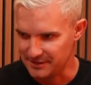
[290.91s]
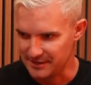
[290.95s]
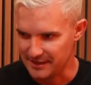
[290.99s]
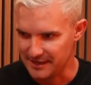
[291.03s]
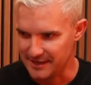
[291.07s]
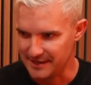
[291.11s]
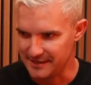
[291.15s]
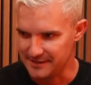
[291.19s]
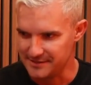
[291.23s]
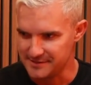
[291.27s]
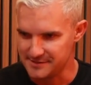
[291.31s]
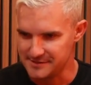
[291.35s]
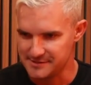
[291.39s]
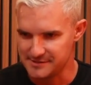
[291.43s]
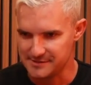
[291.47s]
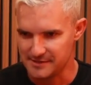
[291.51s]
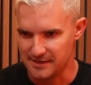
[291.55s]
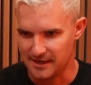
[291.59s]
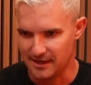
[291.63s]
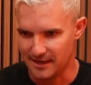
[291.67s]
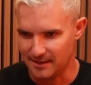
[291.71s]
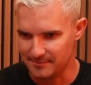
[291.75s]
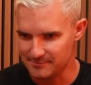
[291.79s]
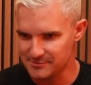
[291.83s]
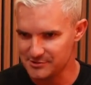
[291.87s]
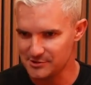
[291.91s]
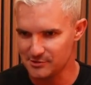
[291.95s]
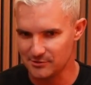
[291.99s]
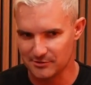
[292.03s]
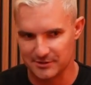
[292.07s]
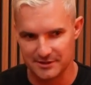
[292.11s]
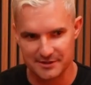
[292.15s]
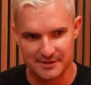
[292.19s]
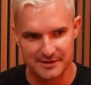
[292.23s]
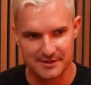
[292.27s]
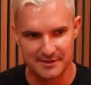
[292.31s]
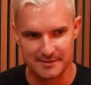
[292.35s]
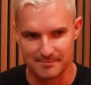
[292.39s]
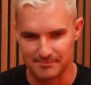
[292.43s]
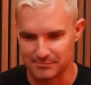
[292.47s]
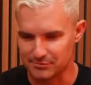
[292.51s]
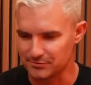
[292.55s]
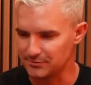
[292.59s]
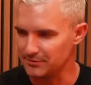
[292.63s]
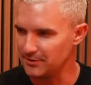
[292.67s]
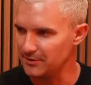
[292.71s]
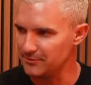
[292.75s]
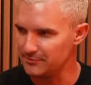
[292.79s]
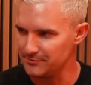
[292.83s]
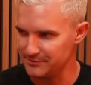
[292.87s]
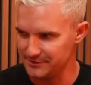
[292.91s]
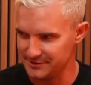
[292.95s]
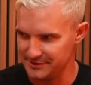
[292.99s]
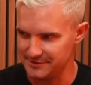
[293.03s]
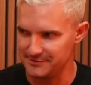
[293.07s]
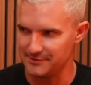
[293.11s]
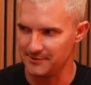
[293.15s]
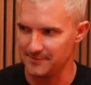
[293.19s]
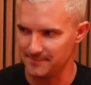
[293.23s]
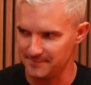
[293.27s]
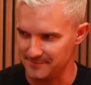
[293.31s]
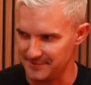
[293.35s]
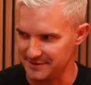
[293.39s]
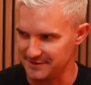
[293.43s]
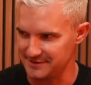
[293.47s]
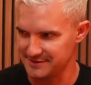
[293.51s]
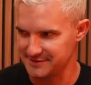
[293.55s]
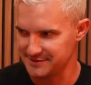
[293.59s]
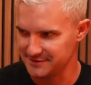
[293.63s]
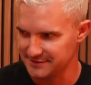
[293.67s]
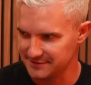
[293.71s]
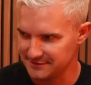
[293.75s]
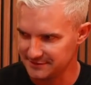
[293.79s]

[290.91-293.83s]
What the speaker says: And I'm talking bro did not miss.